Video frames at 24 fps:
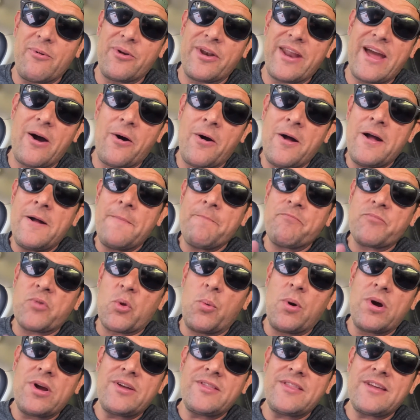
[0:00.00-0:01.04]
Now, the
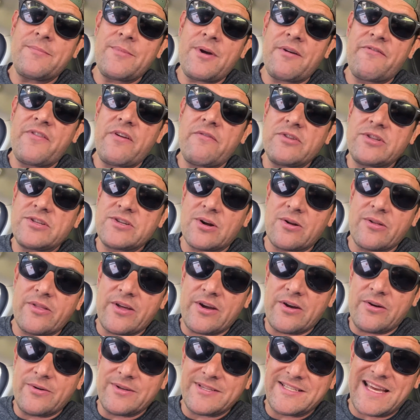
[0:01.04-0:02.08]
one good thing about Vivitar,
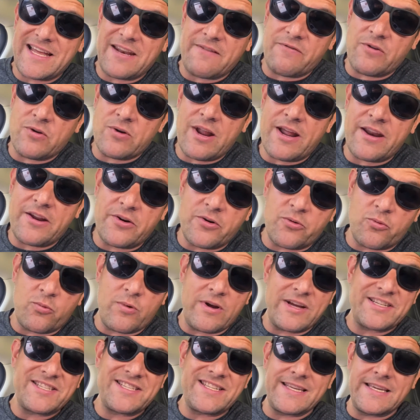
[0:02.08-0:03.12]
though, is that if you're not in a
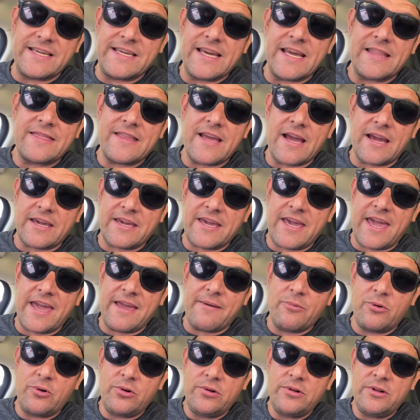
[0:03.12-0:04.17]
rush to get that
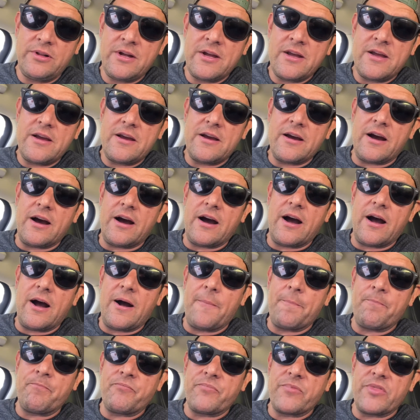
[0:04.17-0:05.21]
cable,
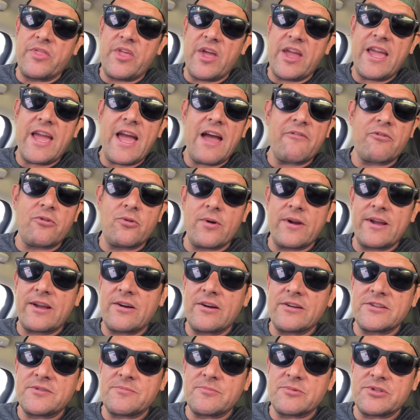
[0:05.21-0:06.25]
they have great
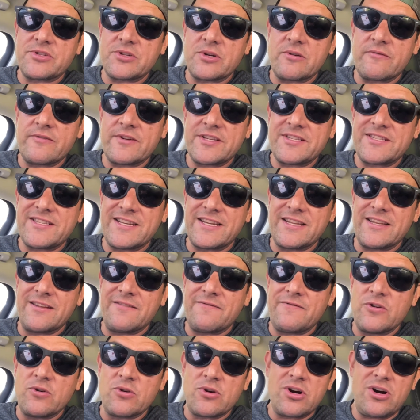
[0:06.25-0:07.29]
customer service, and
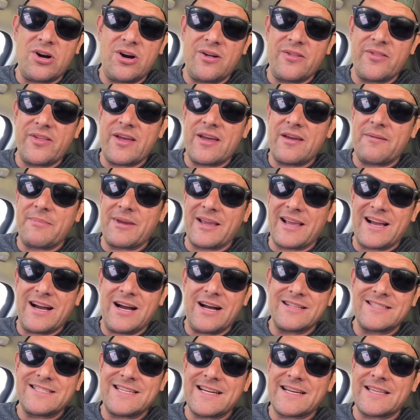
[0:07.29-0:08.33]
if you call them and
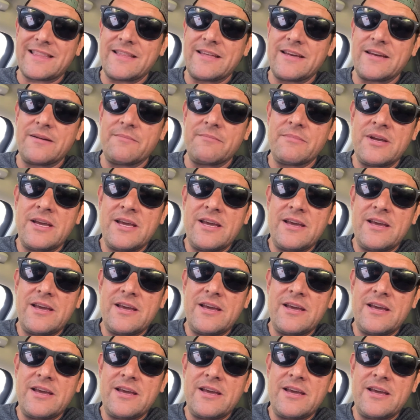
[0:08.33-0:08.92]
contact them,